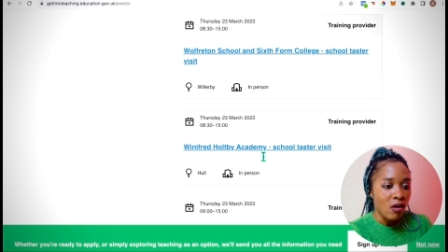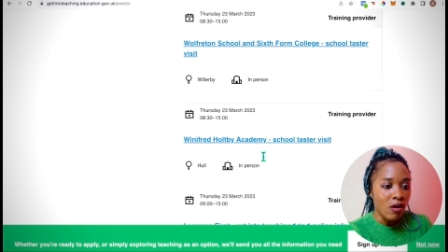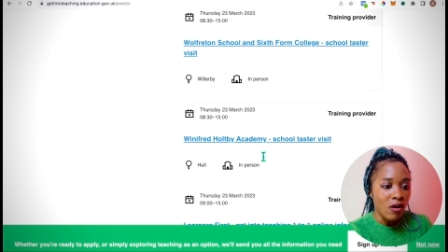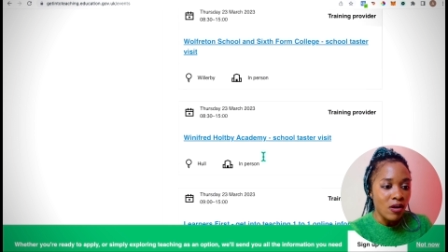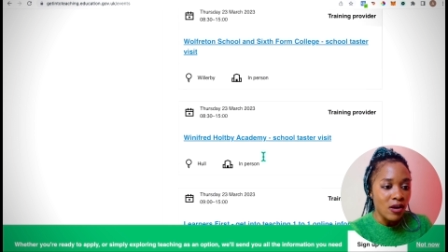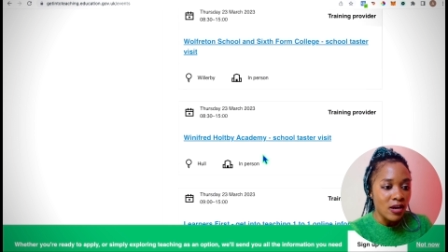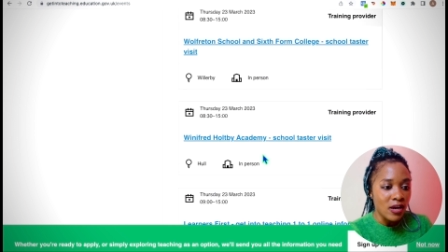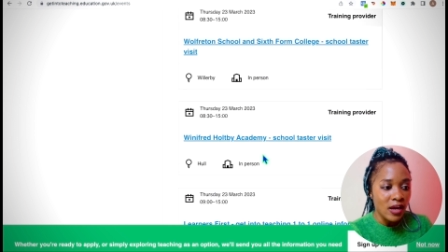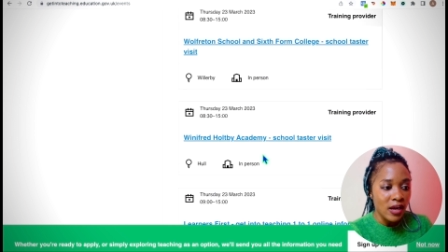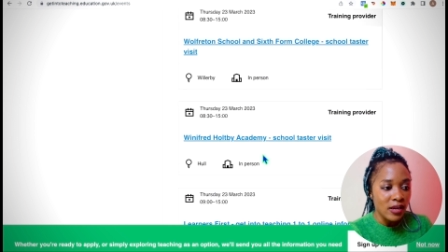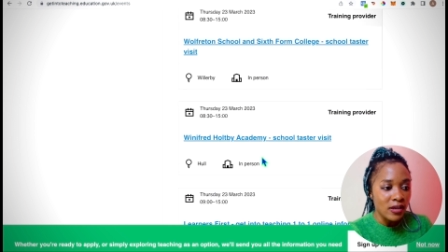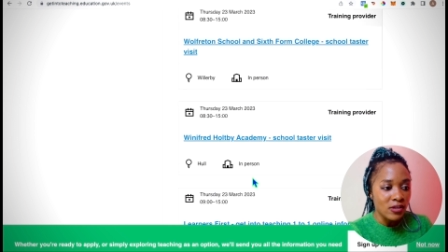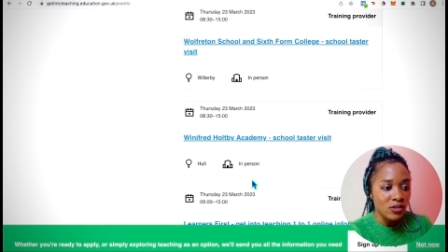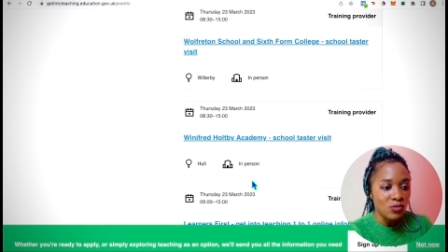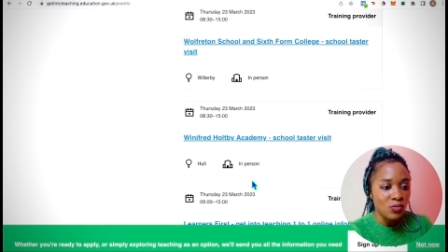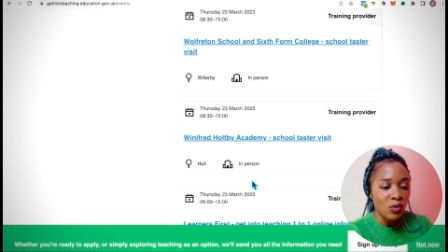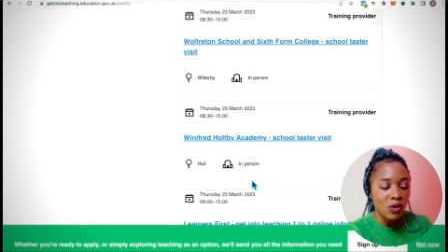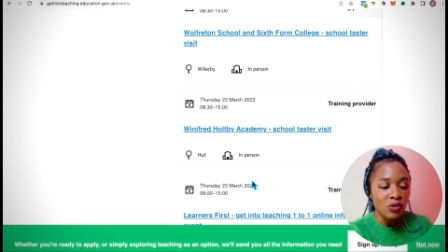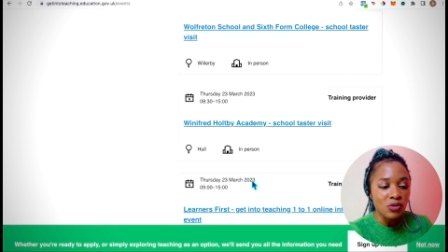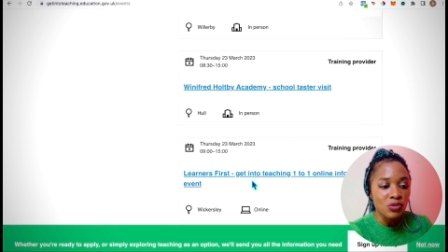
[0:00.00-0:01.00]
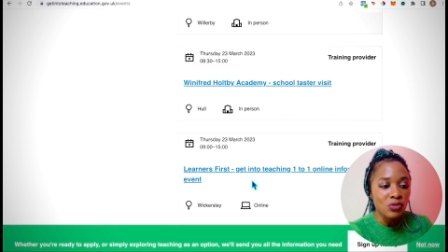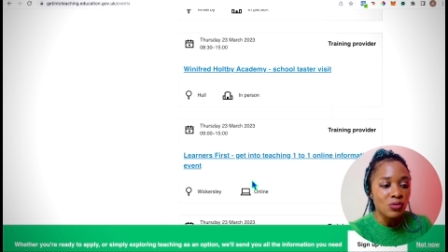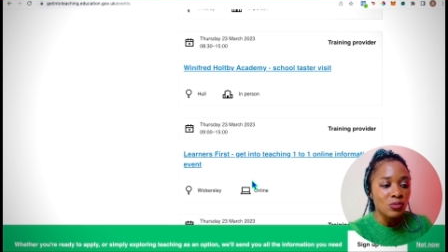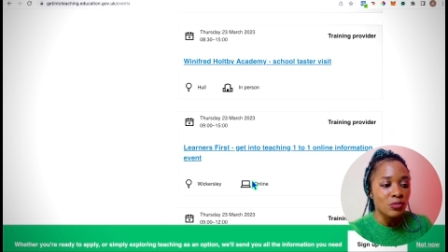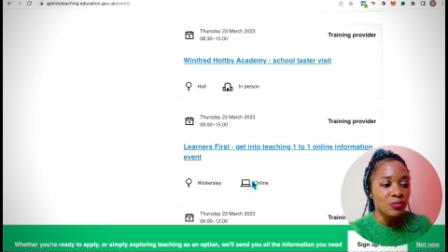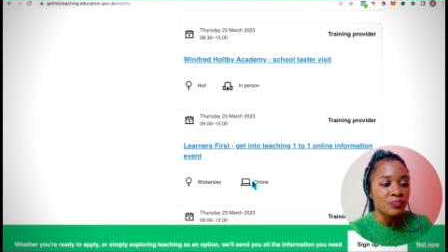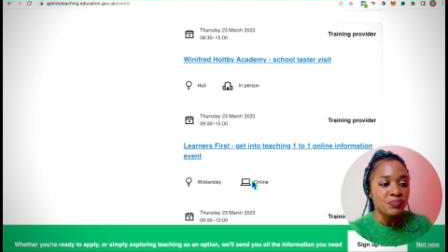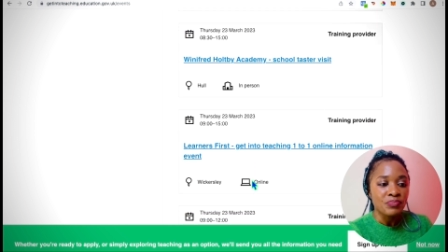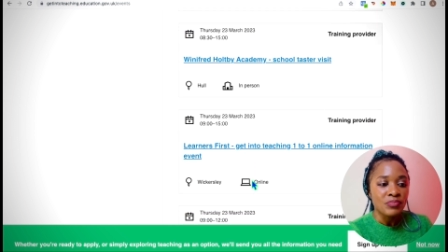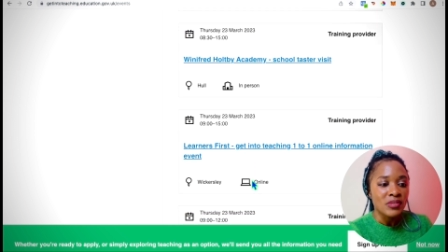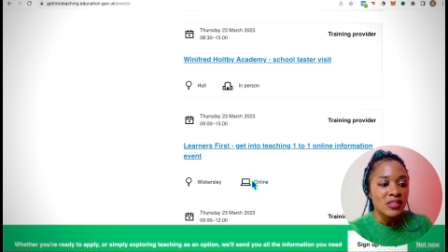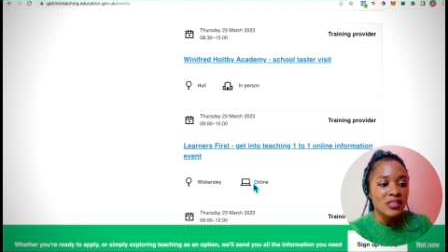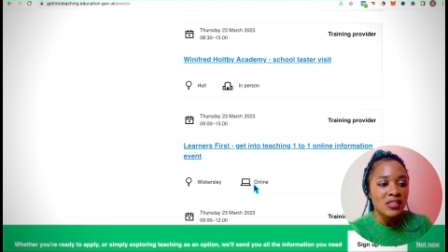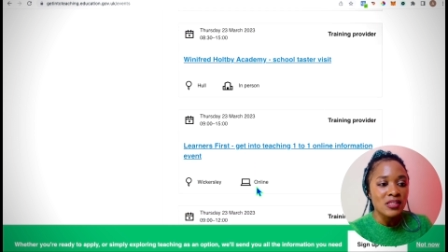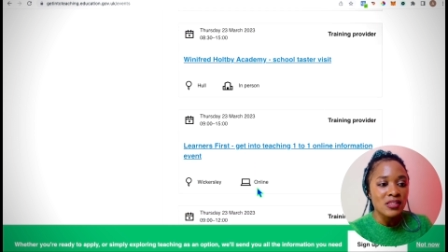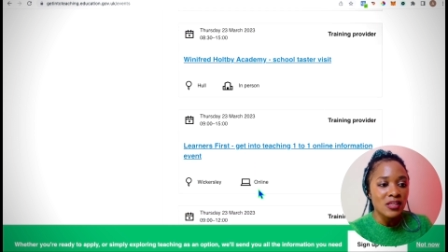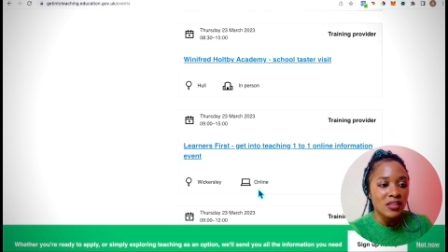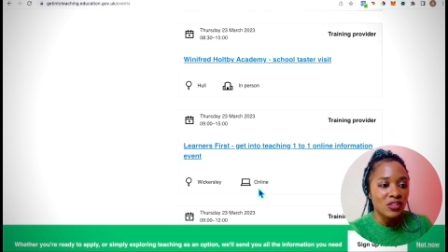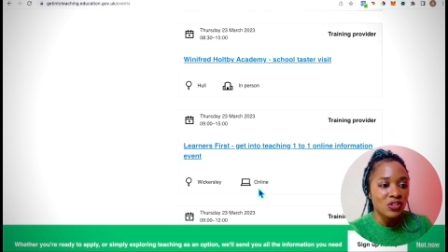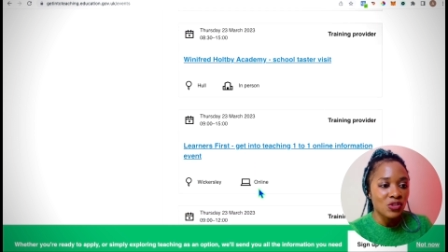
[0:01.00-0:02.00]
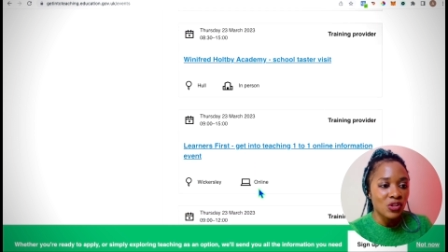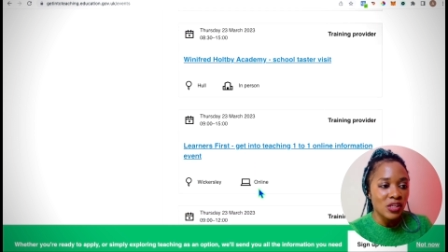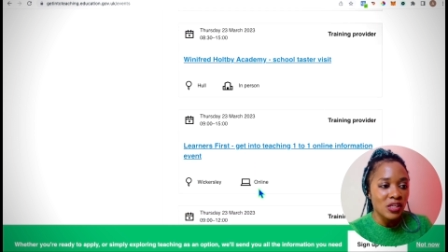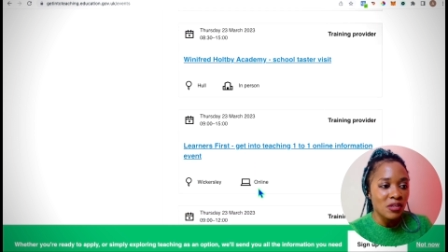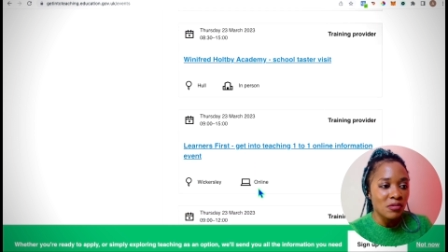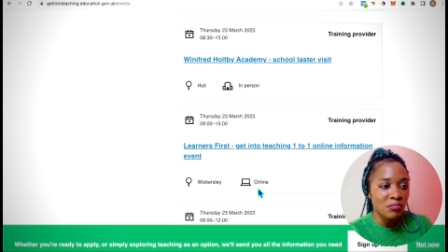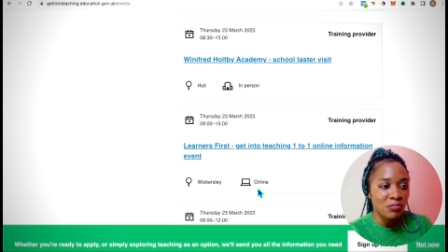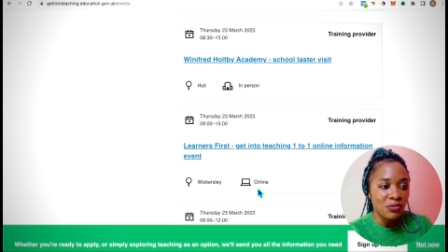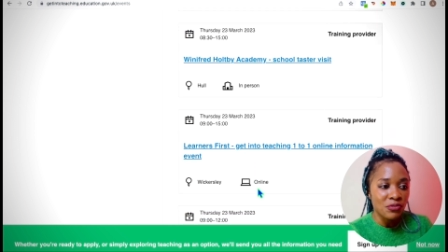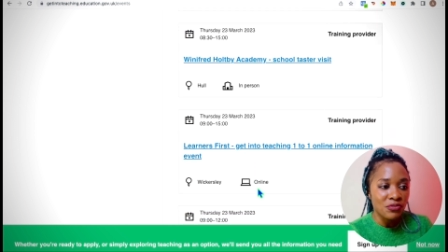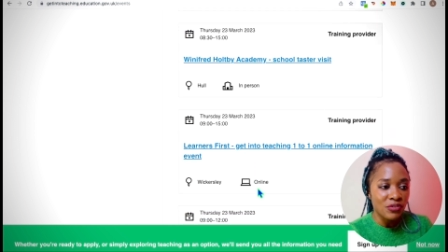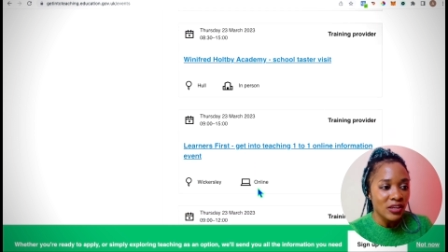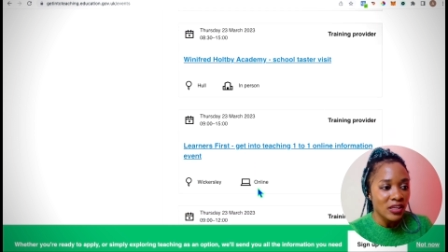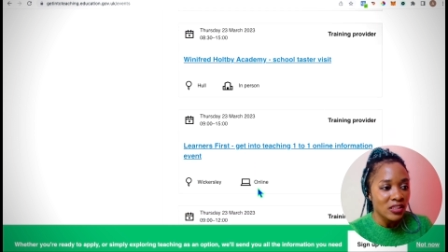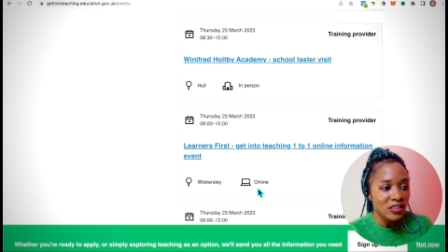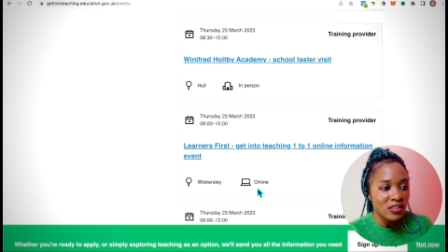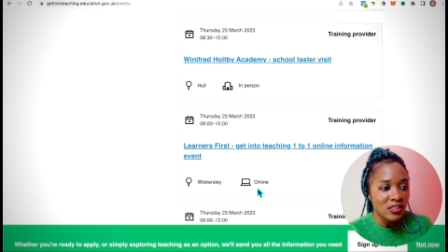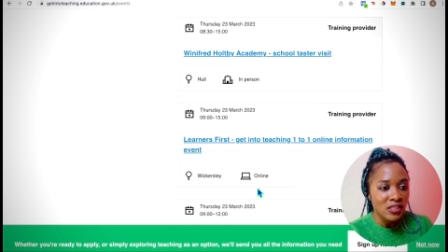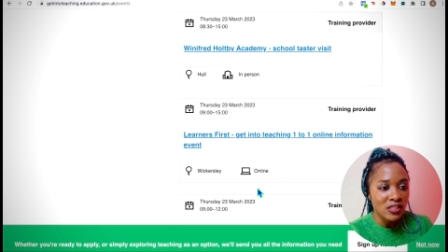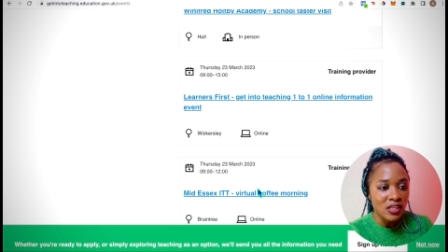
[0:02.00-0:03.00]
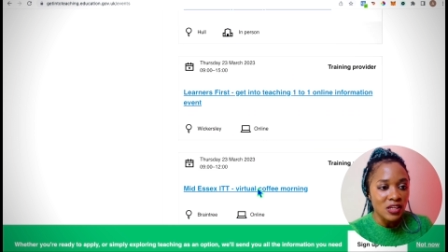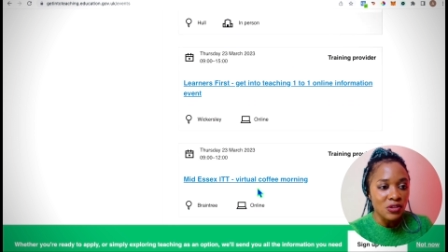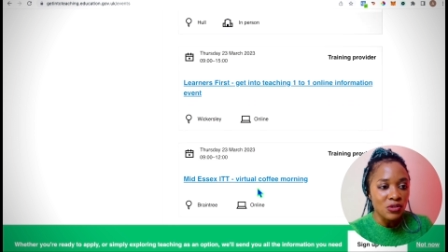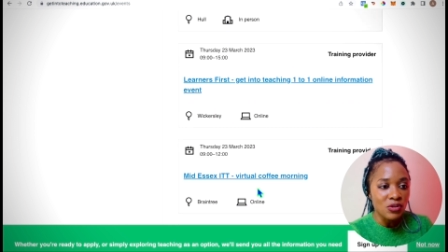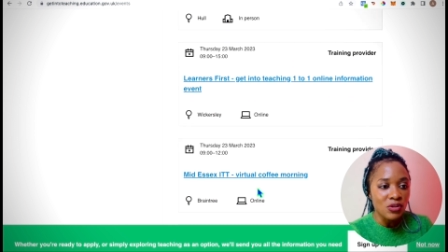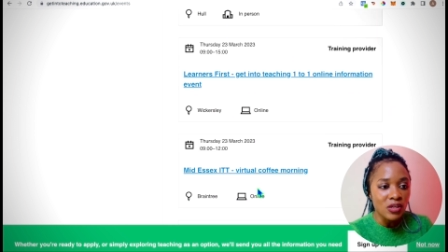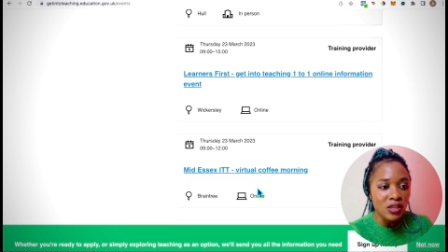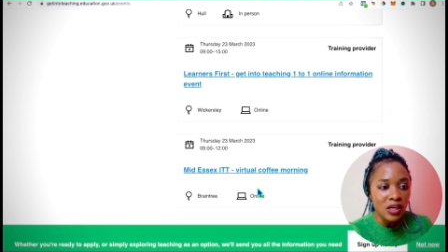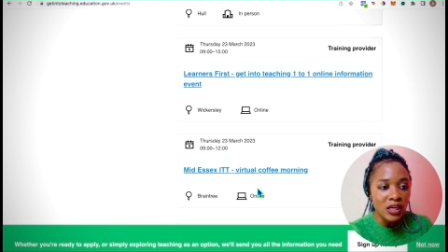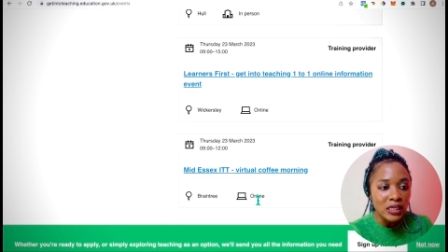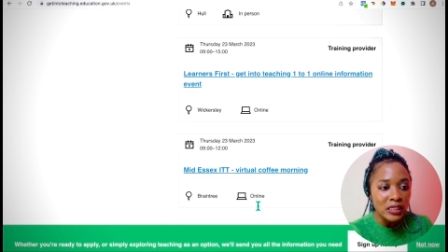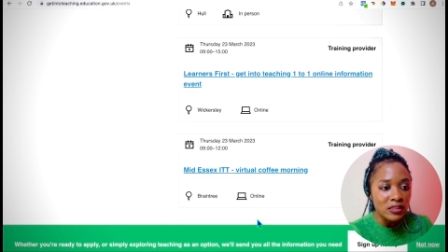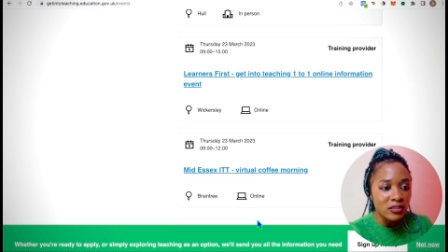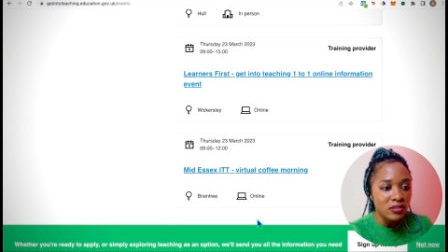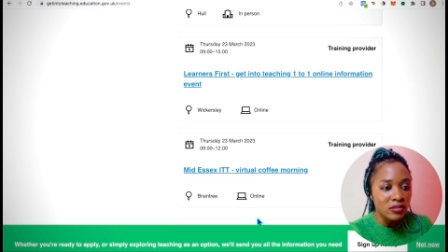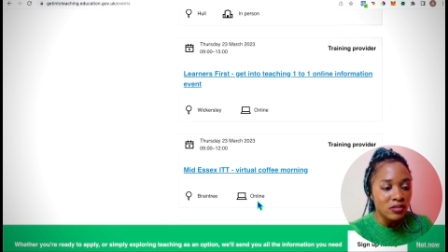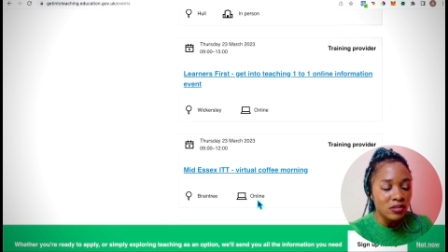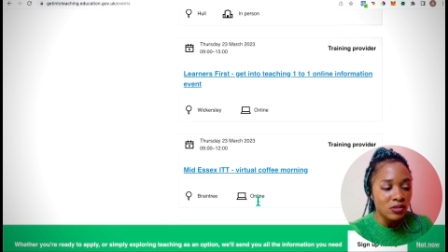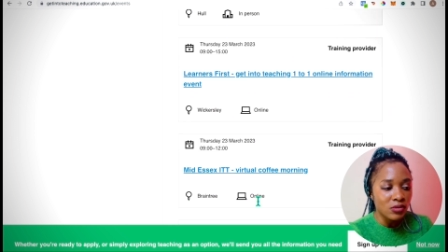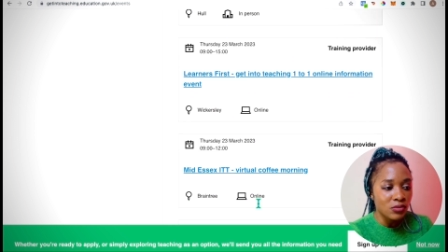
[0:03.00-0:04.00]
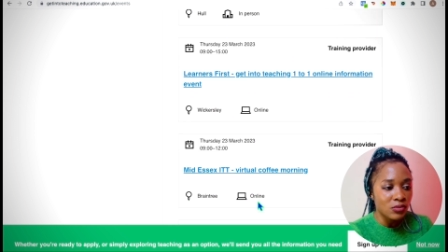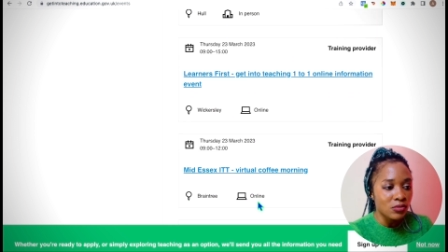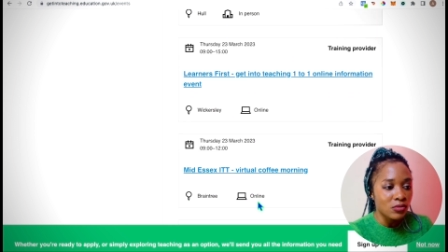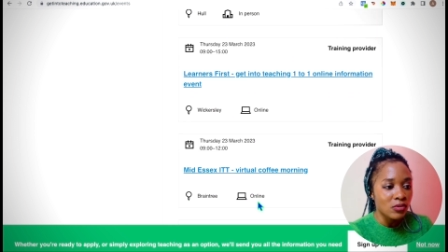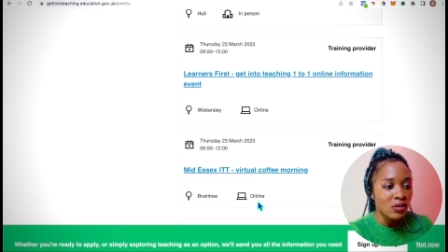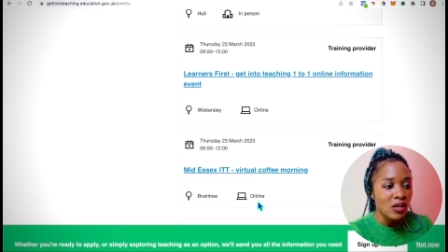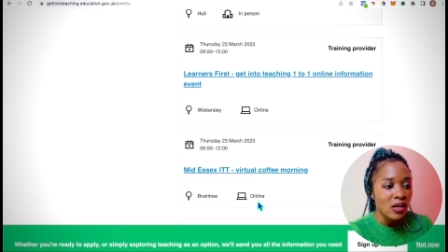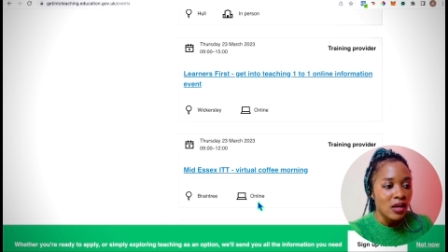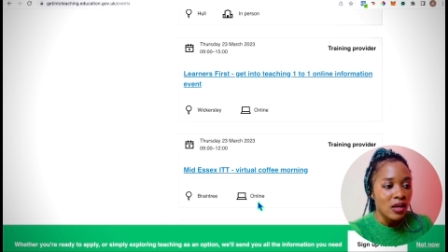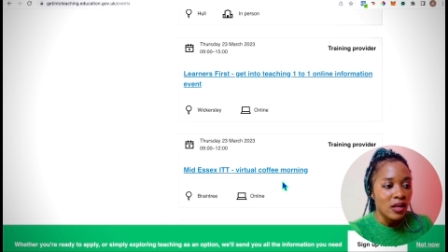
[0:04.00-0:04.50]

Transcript: as well. So these are training providers and you can, you know,